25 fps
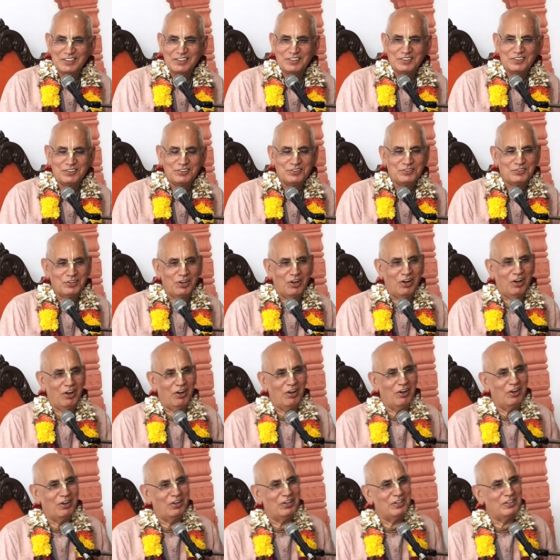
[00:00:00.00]

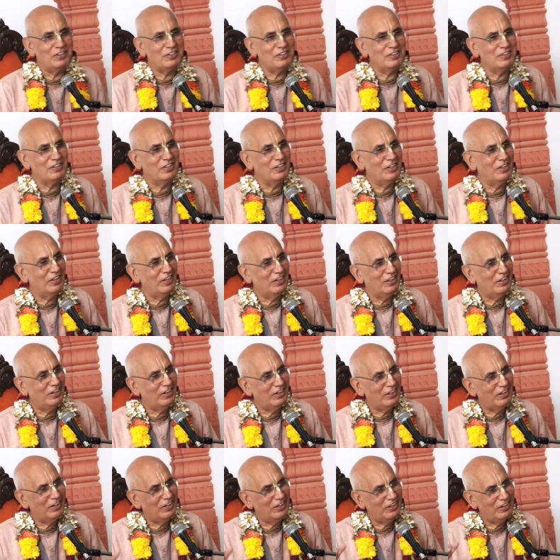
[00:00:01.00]
So
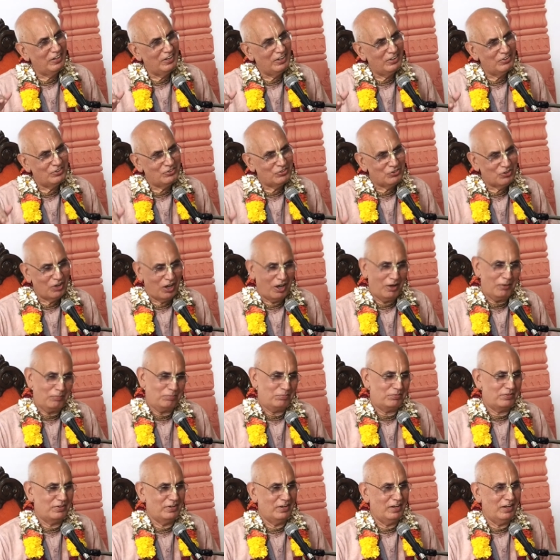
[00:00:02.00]
he stopped
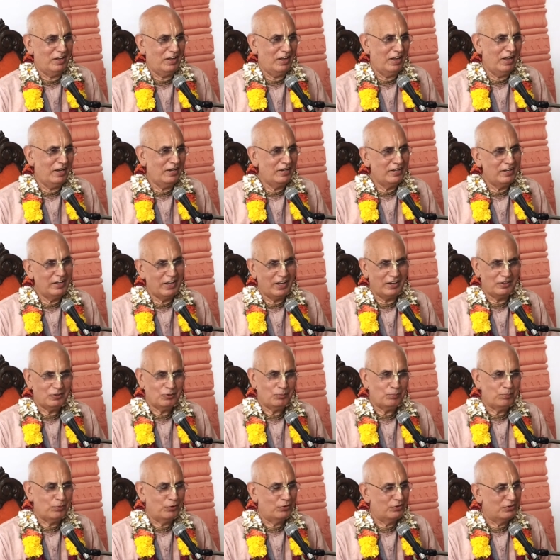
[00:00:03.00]
and he had to
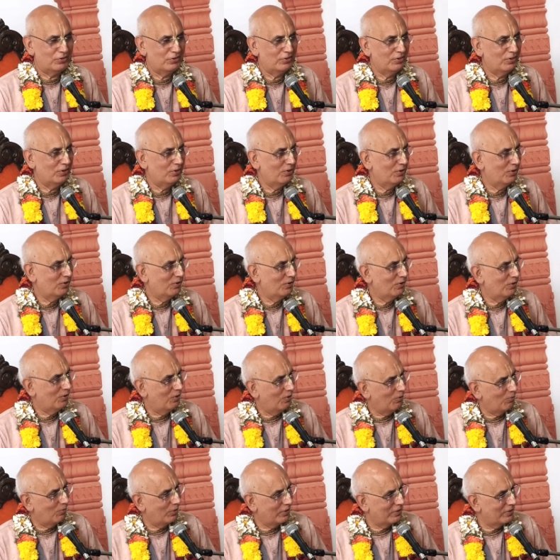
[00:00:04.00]
put
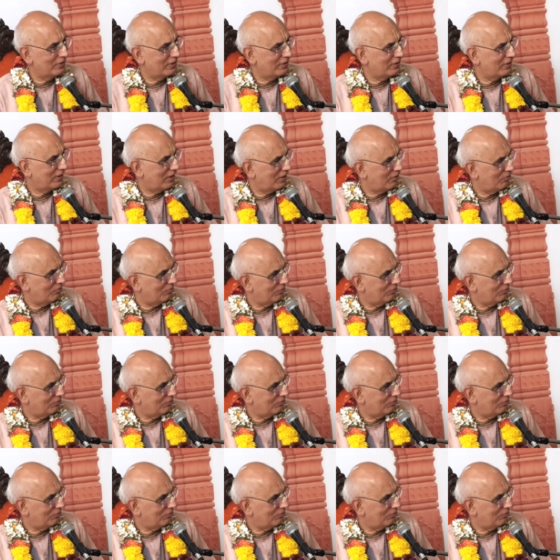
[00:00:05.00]
Govardhan down.